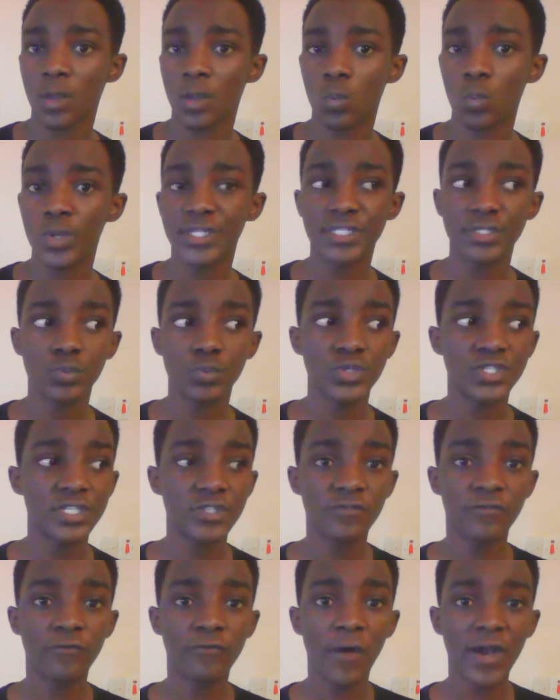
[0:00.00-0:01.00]
we
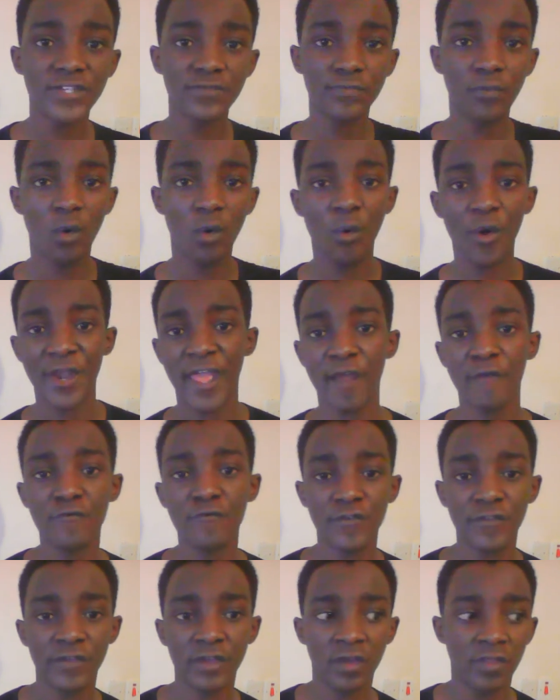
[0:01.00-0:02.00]
just fast forward
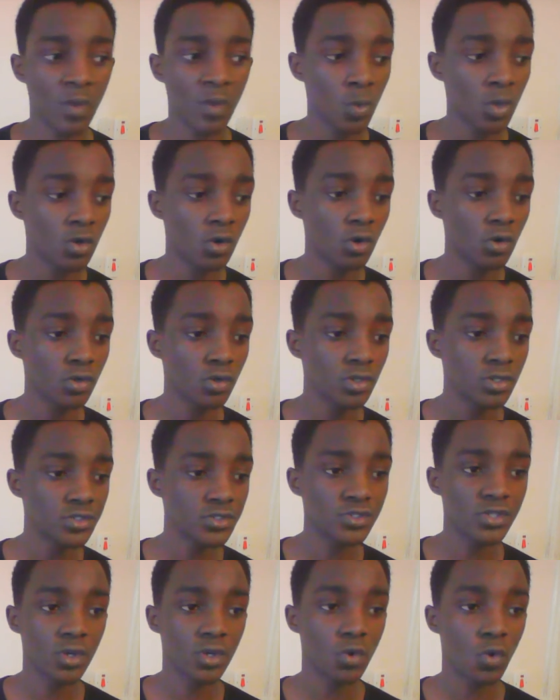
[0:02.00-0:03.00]
everything, and then we go
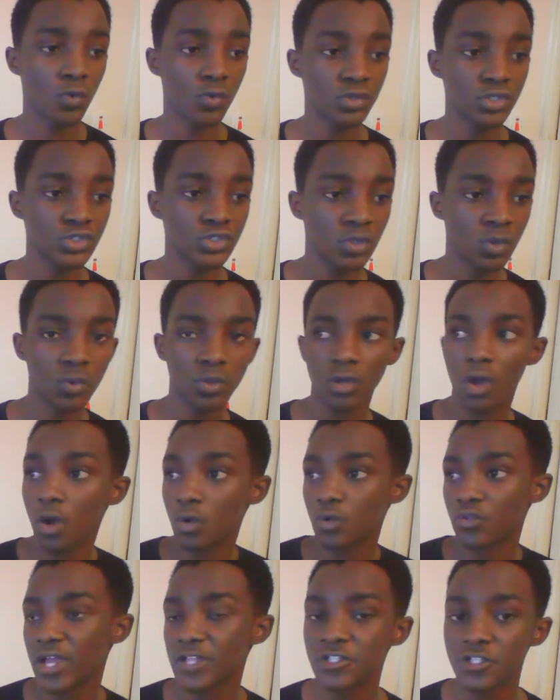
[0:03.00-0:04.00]
to the conclusion of,
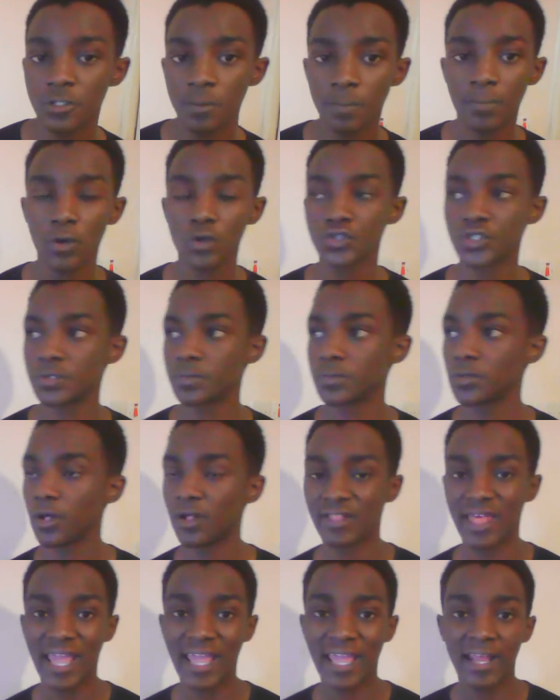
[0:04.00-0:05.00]
oh, that's impossible,
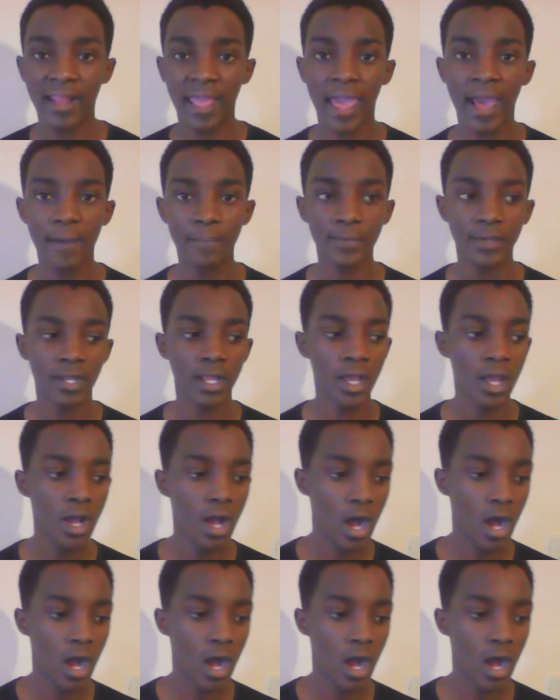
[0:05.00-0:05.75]
or that can happen.